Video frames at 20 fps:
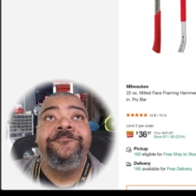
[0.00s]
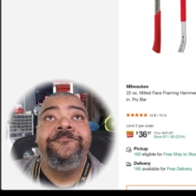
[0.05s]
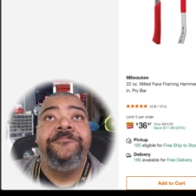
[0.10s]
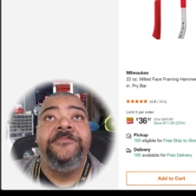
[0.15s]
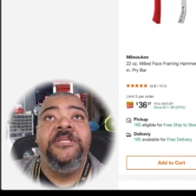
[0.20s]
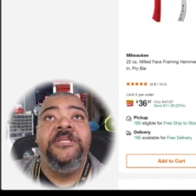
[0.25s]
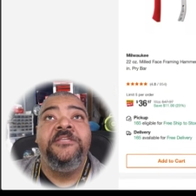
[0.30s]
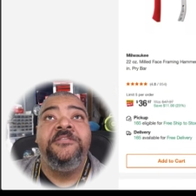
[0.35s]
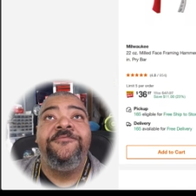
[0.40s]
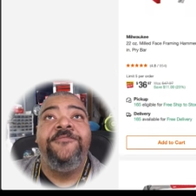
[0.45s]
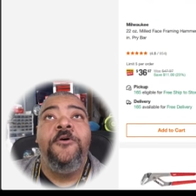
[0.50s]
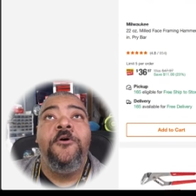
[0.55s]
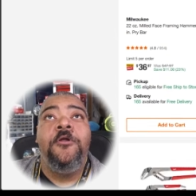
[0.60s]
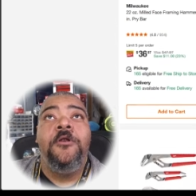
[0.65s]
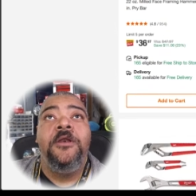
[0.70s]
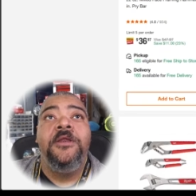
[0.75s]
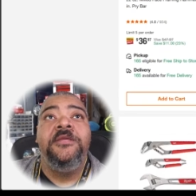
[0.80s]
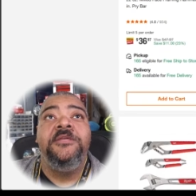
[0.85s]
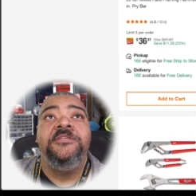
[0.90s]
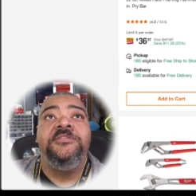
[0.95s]
As
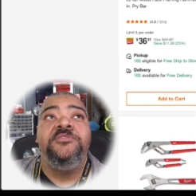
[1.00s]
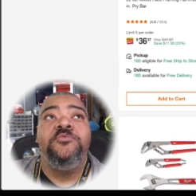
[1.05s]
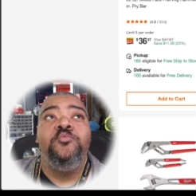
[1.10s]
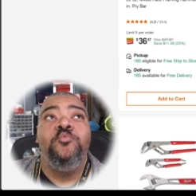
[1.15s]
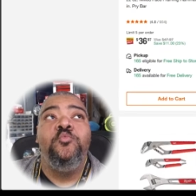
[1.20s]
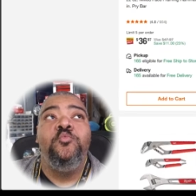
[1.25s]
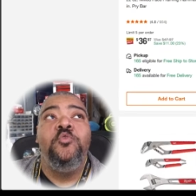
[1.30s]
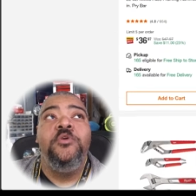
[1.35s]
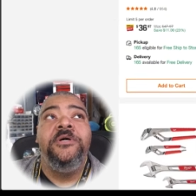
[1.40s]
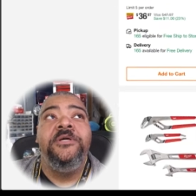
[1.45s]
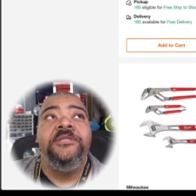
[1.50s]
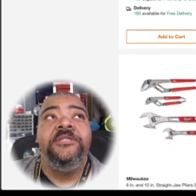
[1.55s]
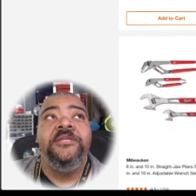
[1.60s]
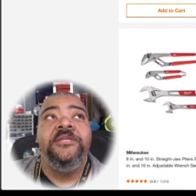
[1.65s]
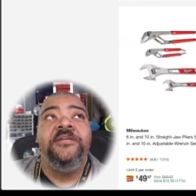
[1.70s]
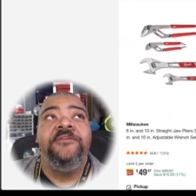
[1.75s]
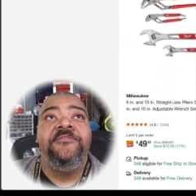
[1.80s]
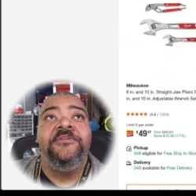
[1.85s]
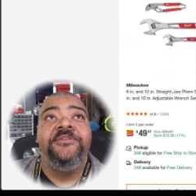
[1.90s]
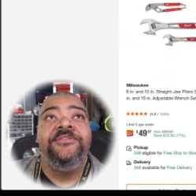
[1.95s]
far as what
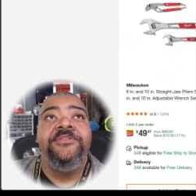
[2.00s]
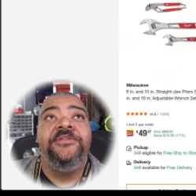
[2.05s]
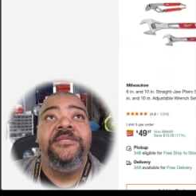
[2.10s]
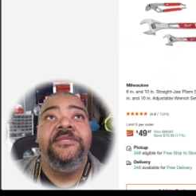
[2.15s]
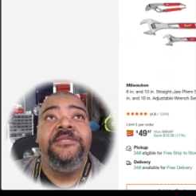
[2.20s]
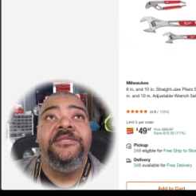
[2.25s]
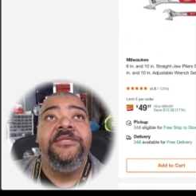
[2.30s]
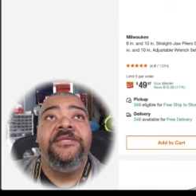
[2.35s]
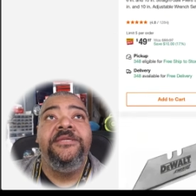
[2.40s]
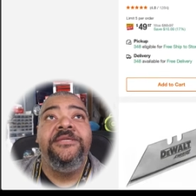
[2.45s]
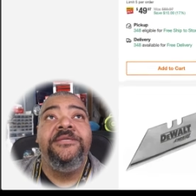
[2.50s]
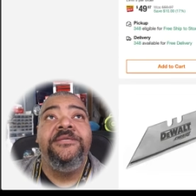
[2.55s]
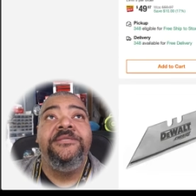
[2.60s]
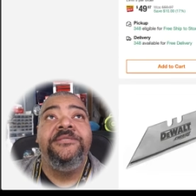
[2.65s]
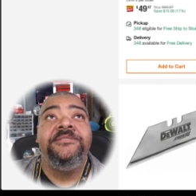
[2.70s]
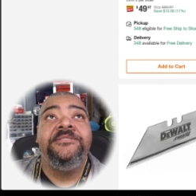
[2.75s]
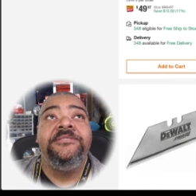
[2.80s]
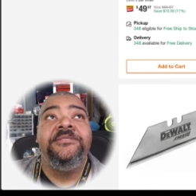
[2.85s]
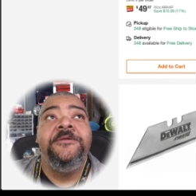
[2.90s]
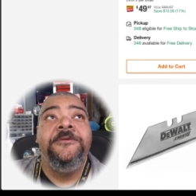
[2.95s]
everything
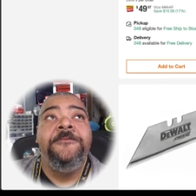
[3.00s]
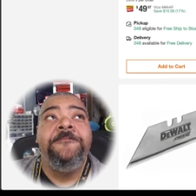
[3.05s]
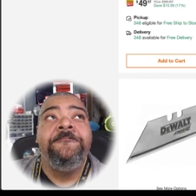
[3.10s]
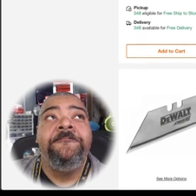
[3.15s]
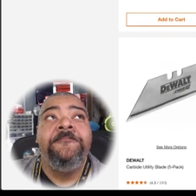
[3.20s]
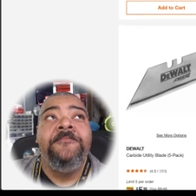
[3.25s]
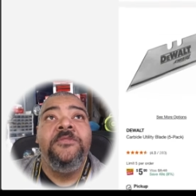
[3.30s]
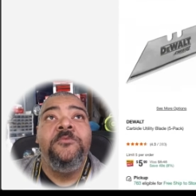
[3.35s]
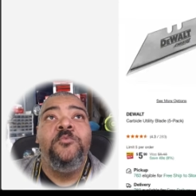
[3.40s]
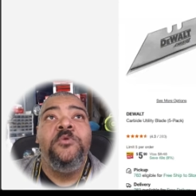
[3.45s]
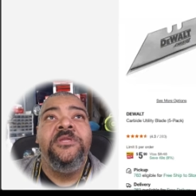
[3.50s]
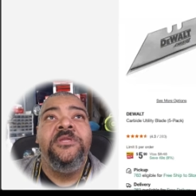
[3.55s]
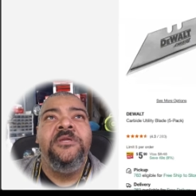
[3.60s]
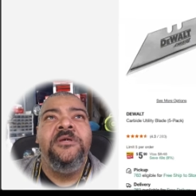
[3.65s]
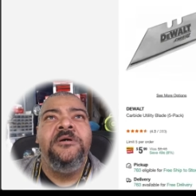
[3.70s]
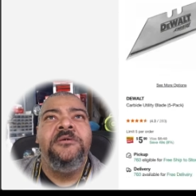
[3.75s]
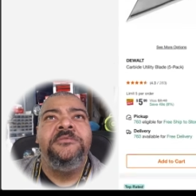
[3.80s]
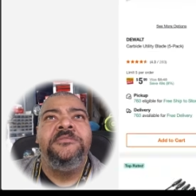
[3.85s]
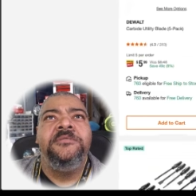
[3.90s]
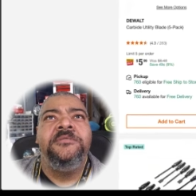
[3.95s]
is, we
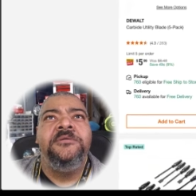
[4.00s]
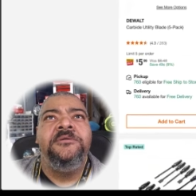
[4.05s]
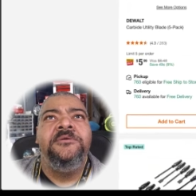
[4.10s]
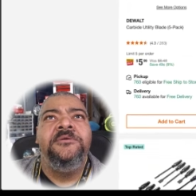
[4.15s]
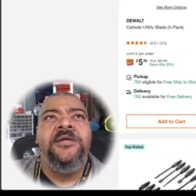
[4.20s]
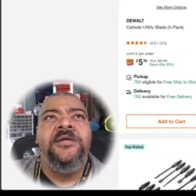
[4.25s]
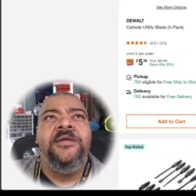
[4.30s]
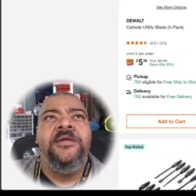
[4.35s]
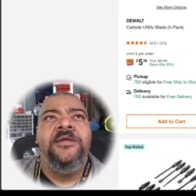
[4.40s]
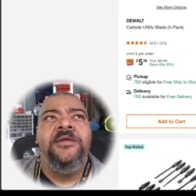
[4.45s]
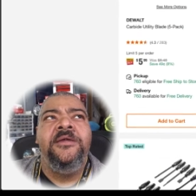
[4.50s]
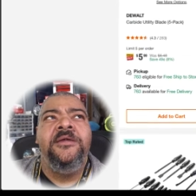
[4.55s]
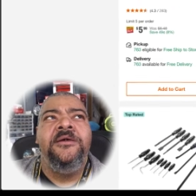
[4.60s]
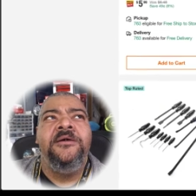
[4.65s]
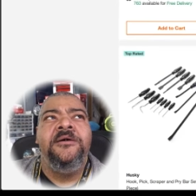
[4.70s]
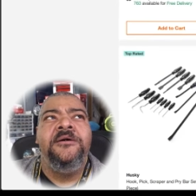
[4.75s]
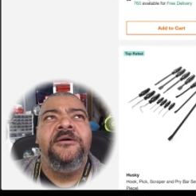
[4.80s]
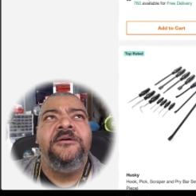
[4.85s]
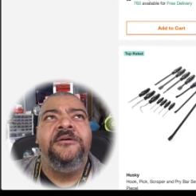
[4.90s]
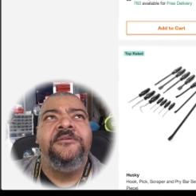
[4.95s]
also
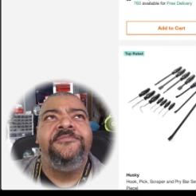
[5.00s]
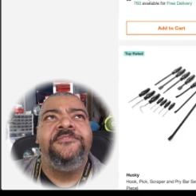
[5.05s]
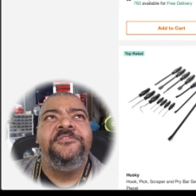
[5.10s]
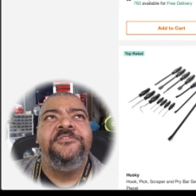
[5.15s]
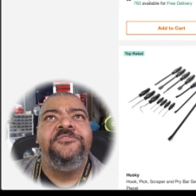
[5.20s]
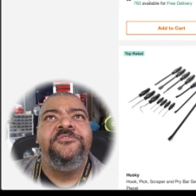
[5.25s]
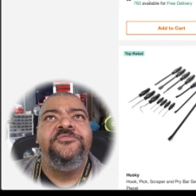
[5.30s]
have,